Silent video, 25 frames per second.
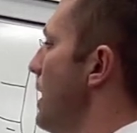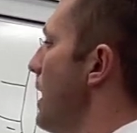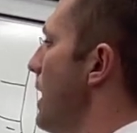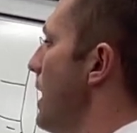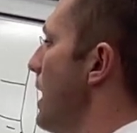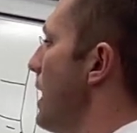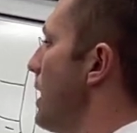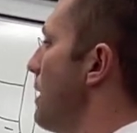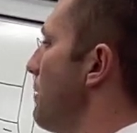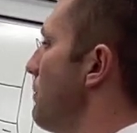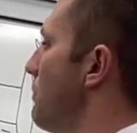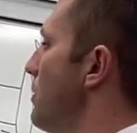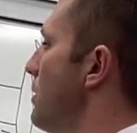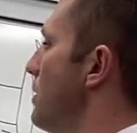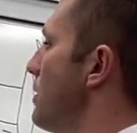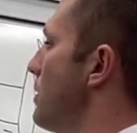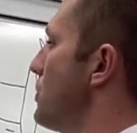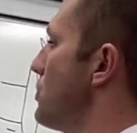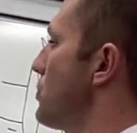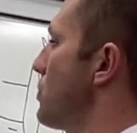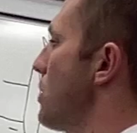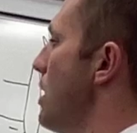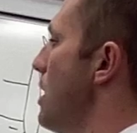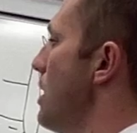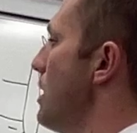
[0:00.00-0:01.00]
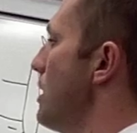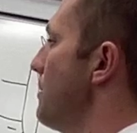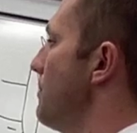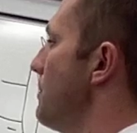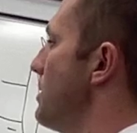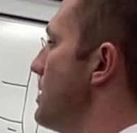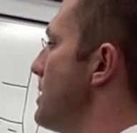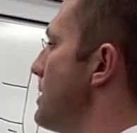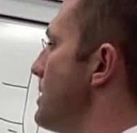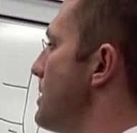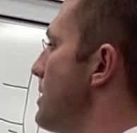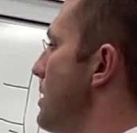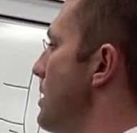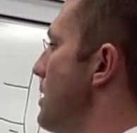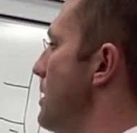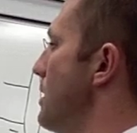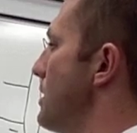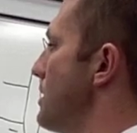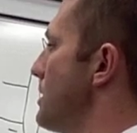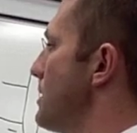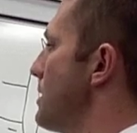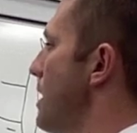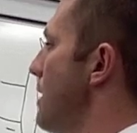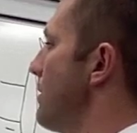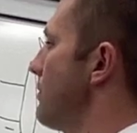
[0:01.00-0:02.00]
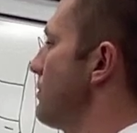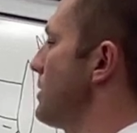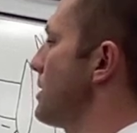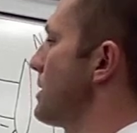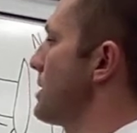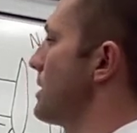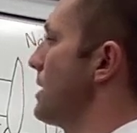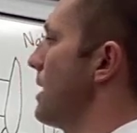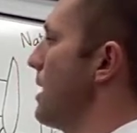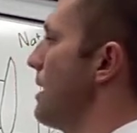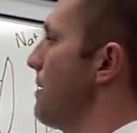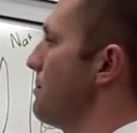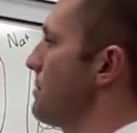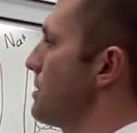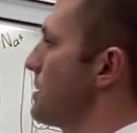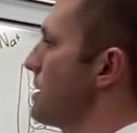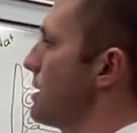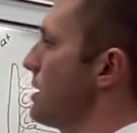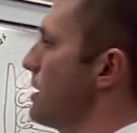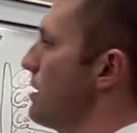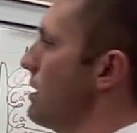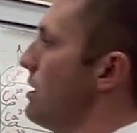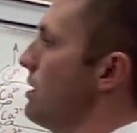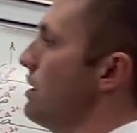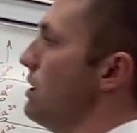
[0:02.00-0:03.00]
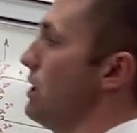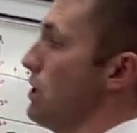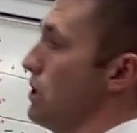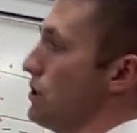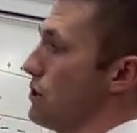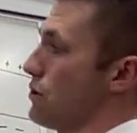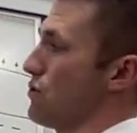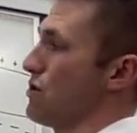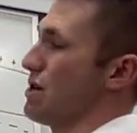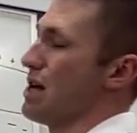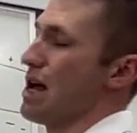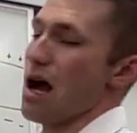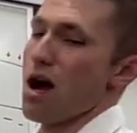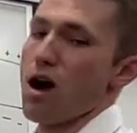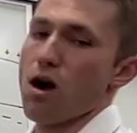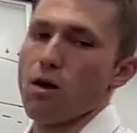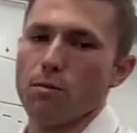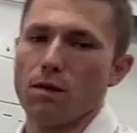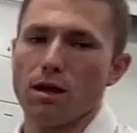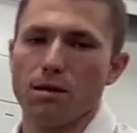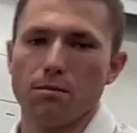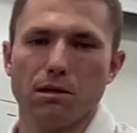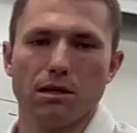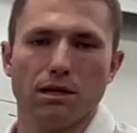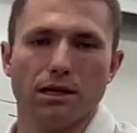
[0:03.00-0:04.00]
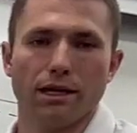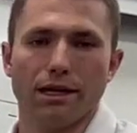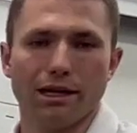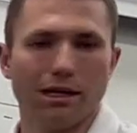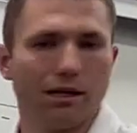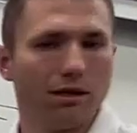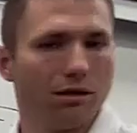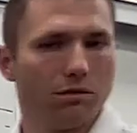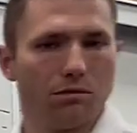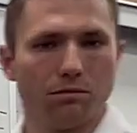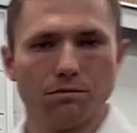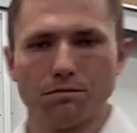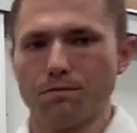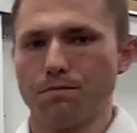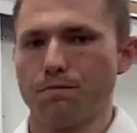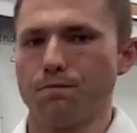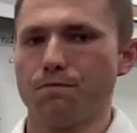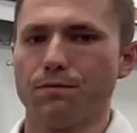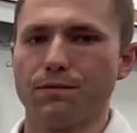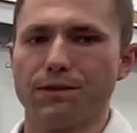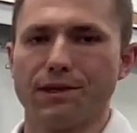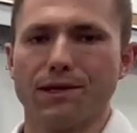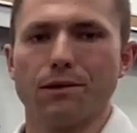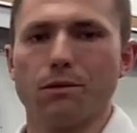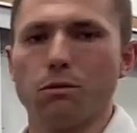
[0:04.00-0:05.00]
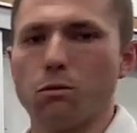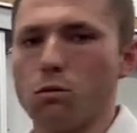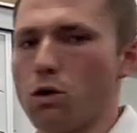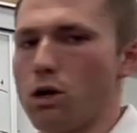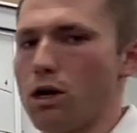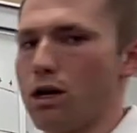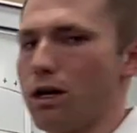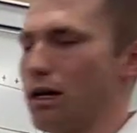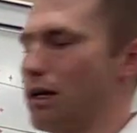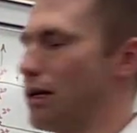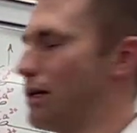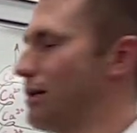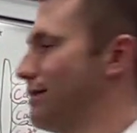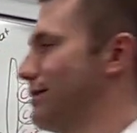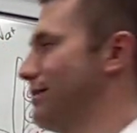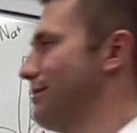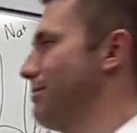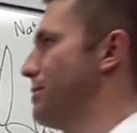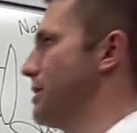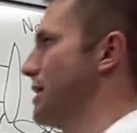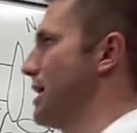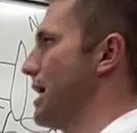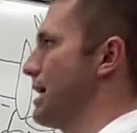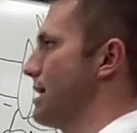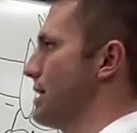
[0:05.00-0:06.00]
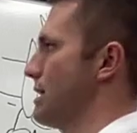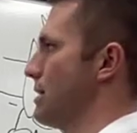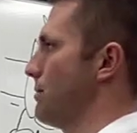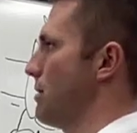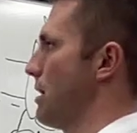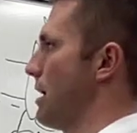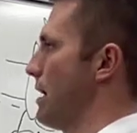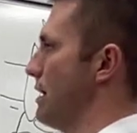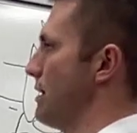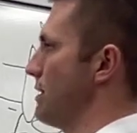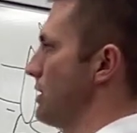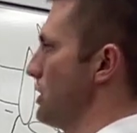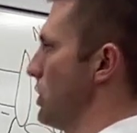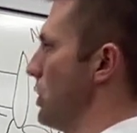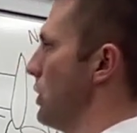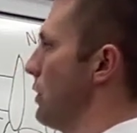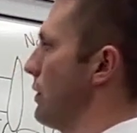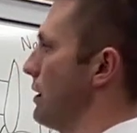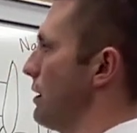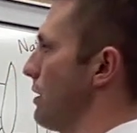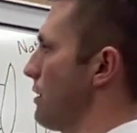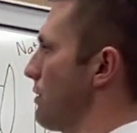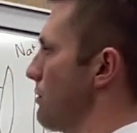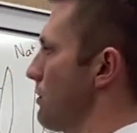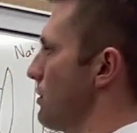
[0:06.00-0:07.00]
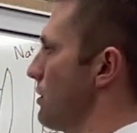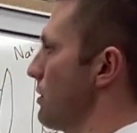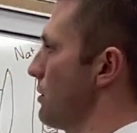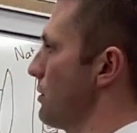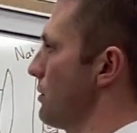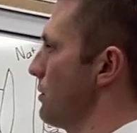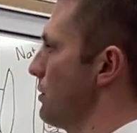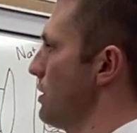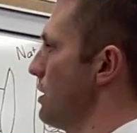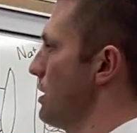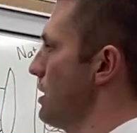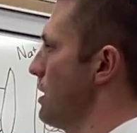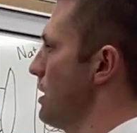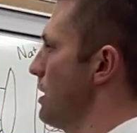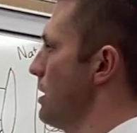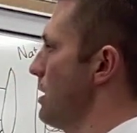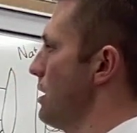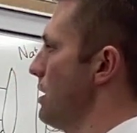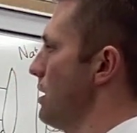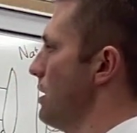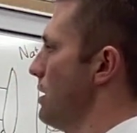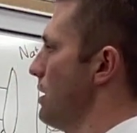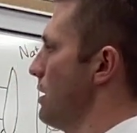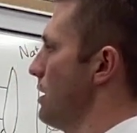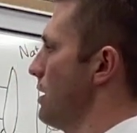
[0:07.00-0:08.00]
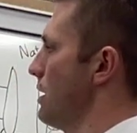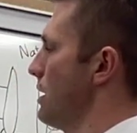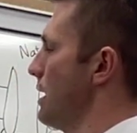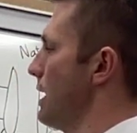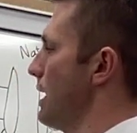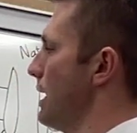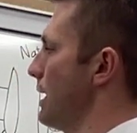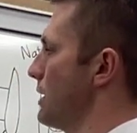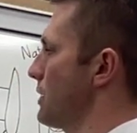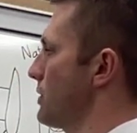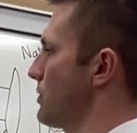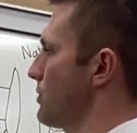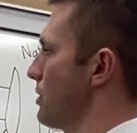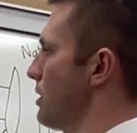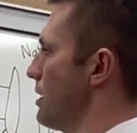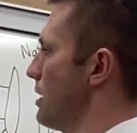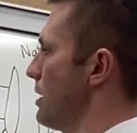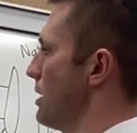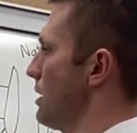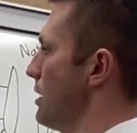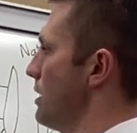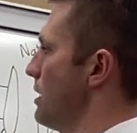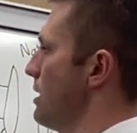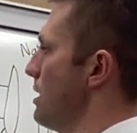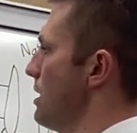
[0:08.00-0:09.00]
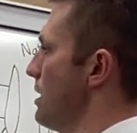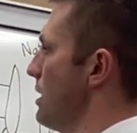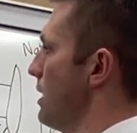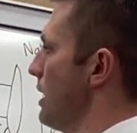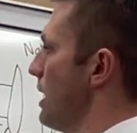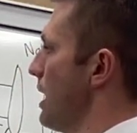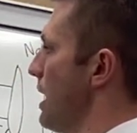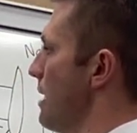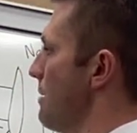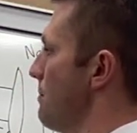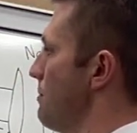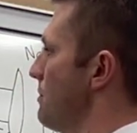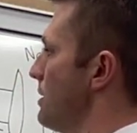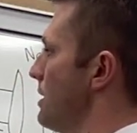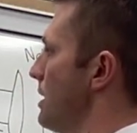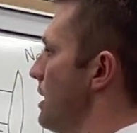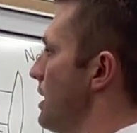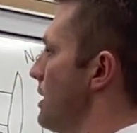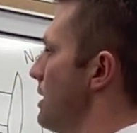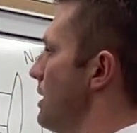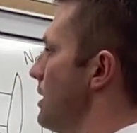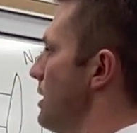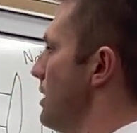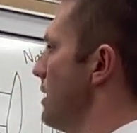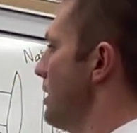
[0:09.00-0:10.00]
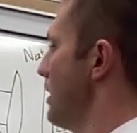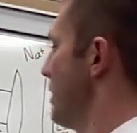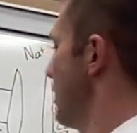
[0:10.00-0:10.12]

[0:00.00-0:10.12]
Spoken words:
And I'm going to draw them in several steps. So now maybe like one potassium ion's going through extra, okay, but then,